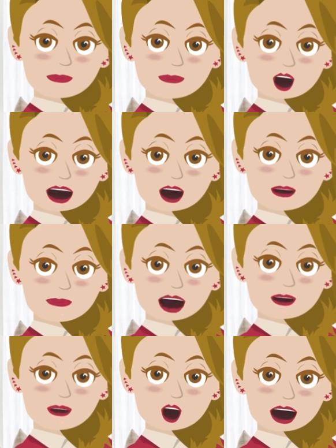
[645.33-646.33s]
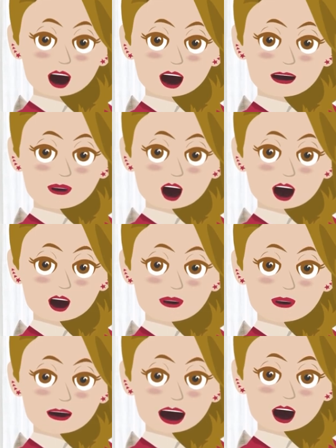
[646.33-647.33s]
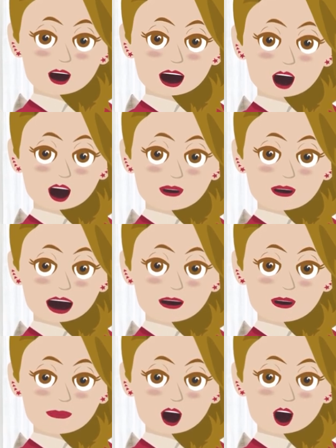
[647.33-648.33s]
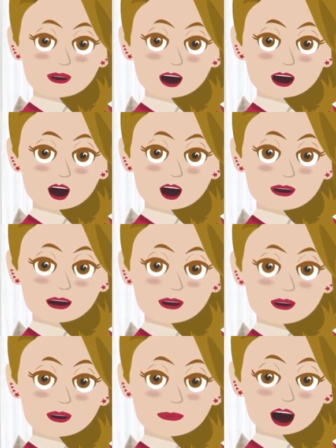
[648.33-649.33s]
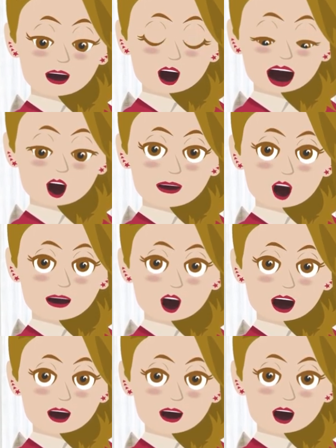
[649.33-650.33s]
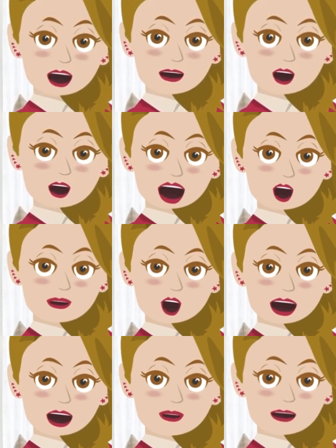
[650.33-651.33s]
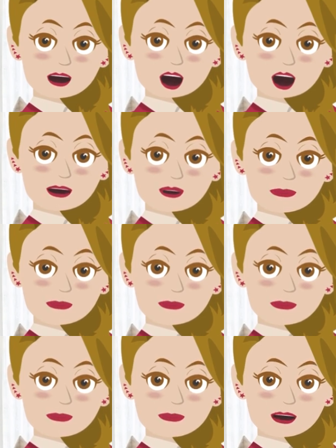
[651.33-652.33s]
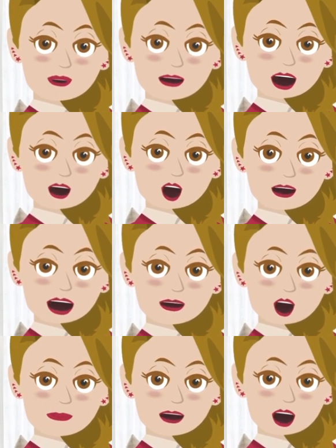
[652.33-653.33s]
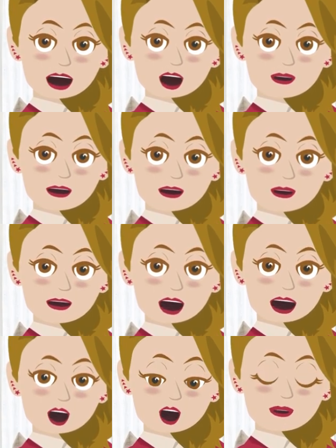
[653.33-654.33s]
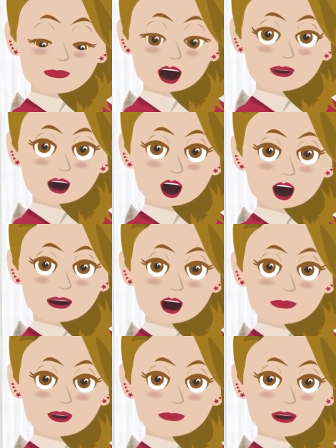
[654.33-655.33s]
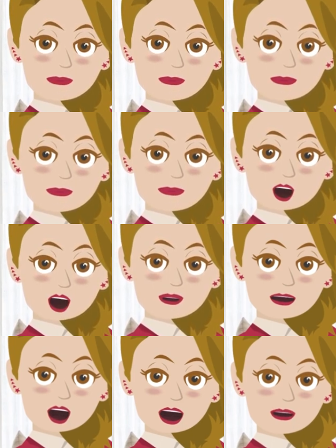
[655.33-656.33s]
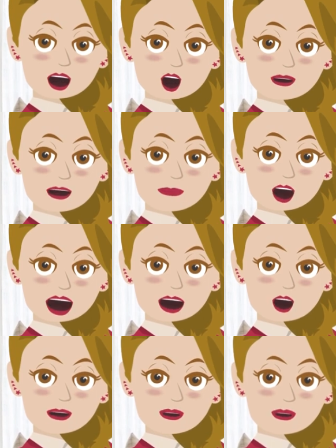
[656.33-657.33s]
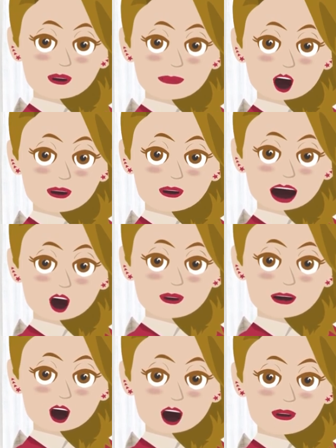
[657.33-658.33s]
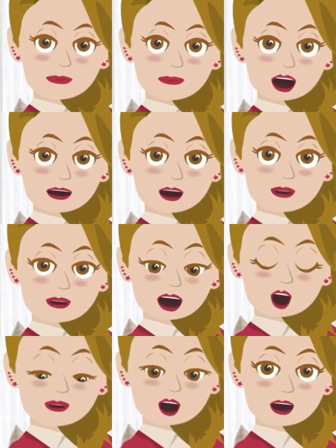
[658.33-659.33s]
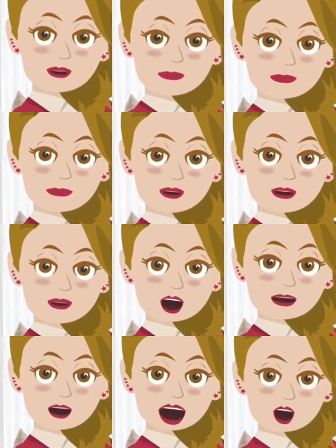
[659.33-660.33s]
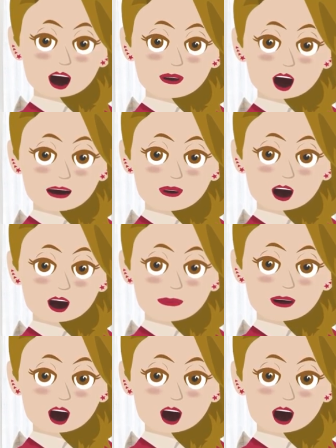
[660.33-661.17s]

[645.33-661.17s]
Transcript: You're not suffering enough for most of them. You're not sacrificing enough. It's way too easy. You're having way too much fun because you have connected to your true power. You come to understand the steps in this creative process. And maybe for the first